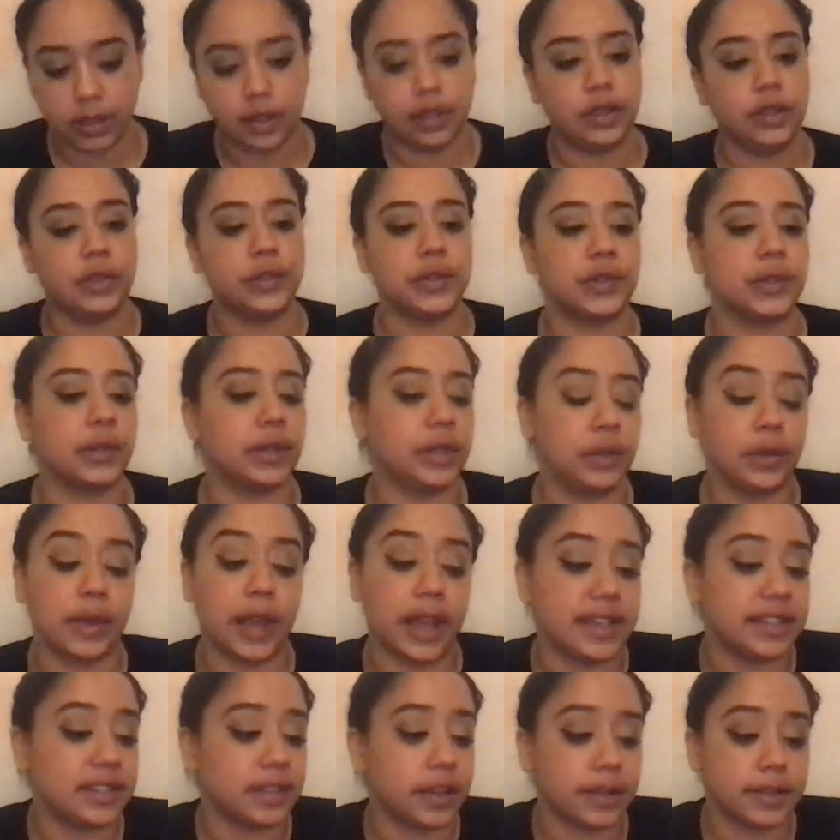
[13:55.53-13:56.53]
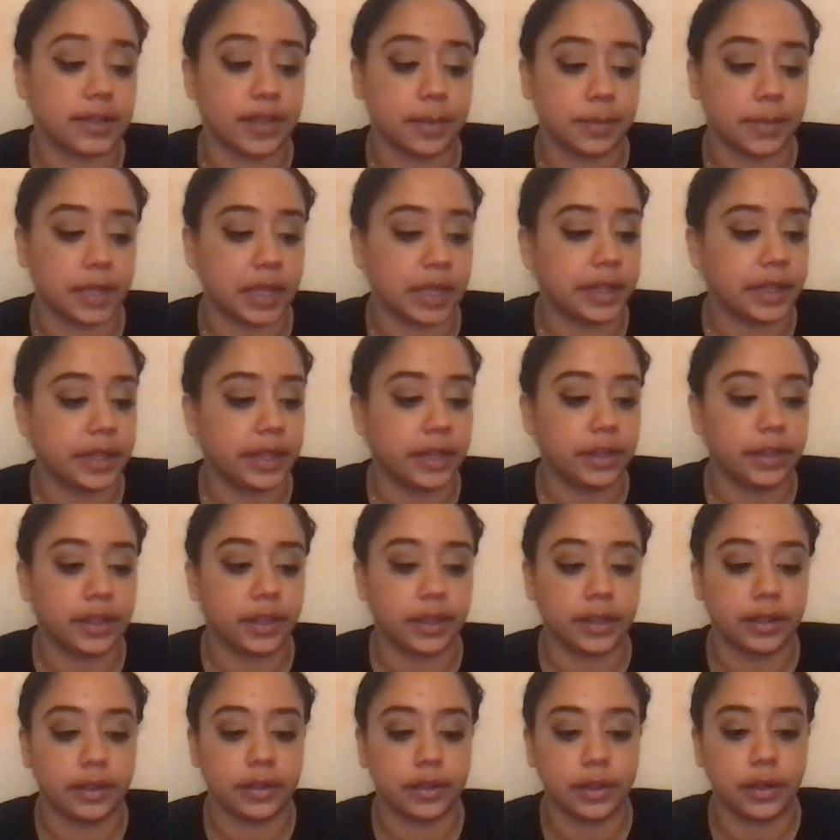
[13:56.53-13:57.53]
You guys saw something
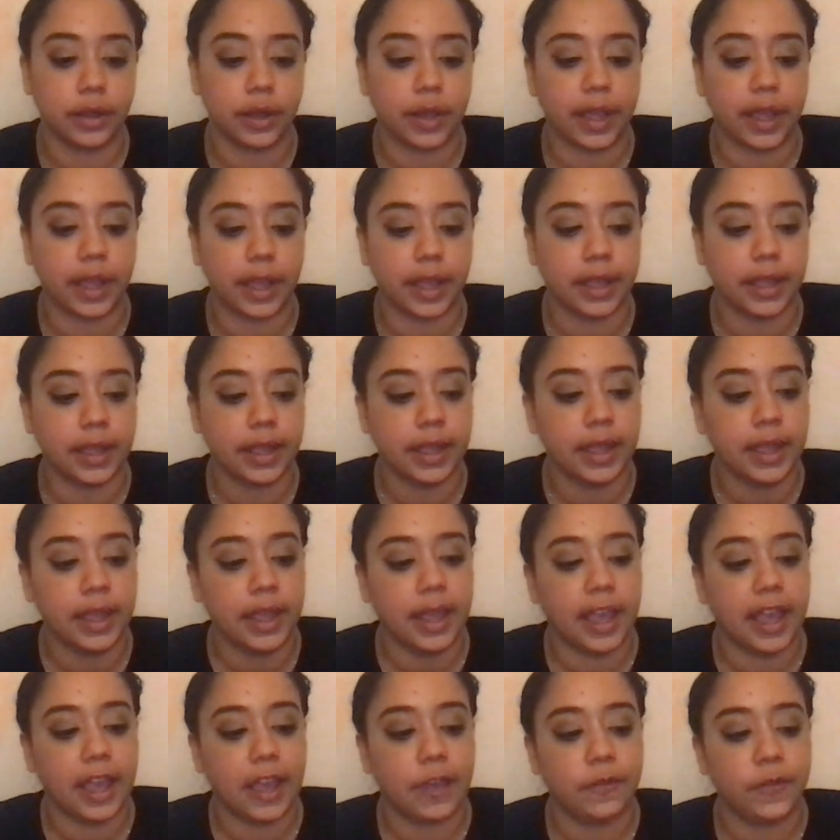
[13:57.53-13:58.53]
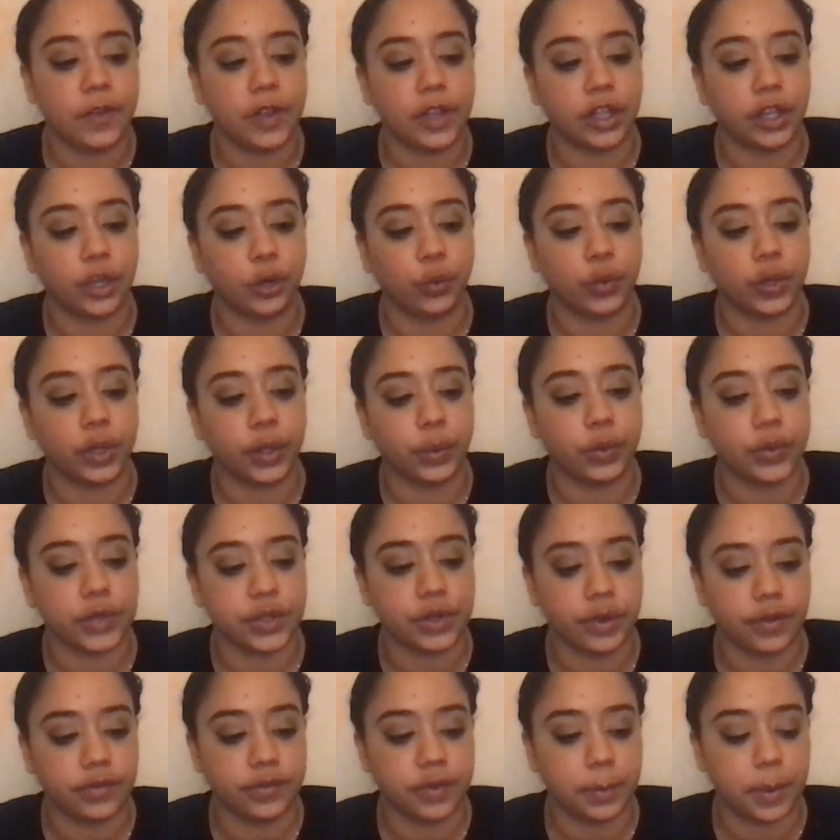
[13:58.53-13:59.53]
clearly, okay? I feel like you're really
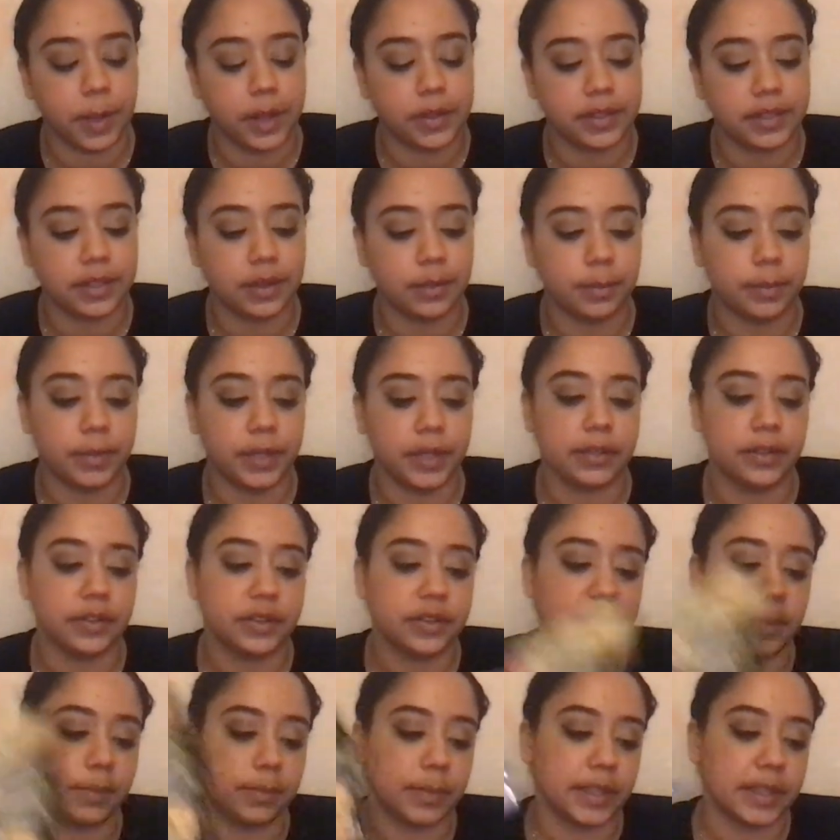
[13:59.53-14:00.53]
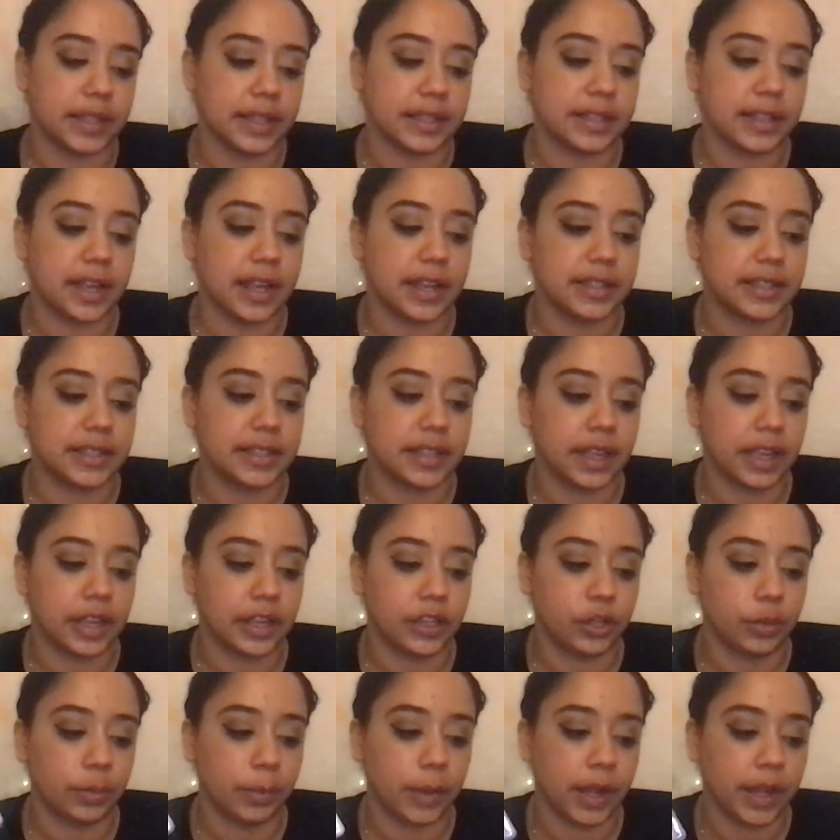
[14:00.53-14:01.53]
reserved about something. There's something that's constantly on
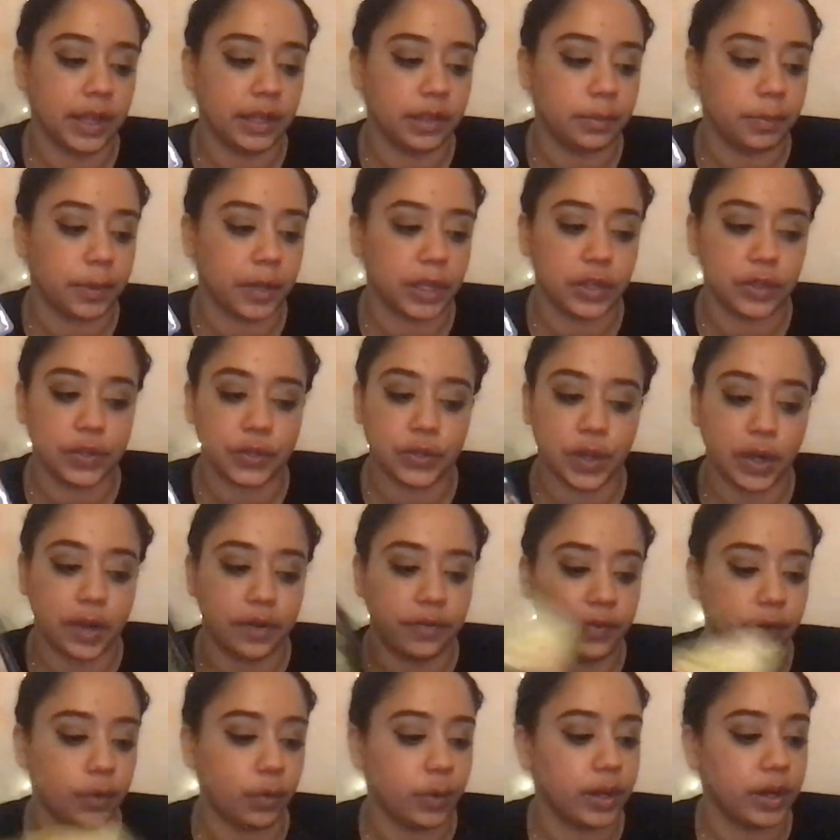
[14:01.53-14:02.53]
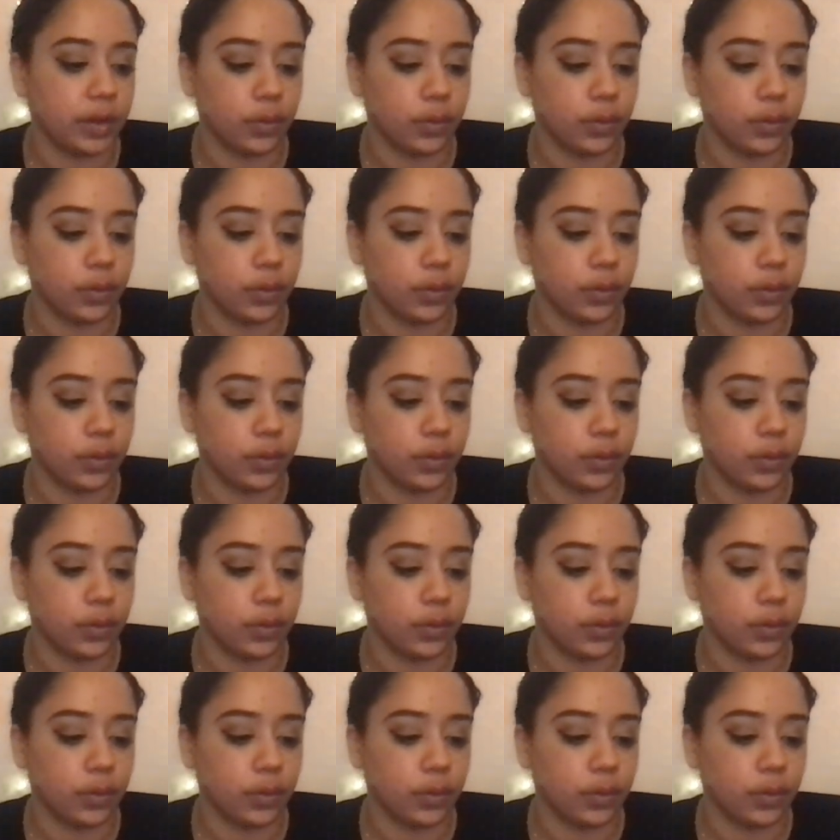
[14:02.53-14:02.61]
your mind, but you saw it for what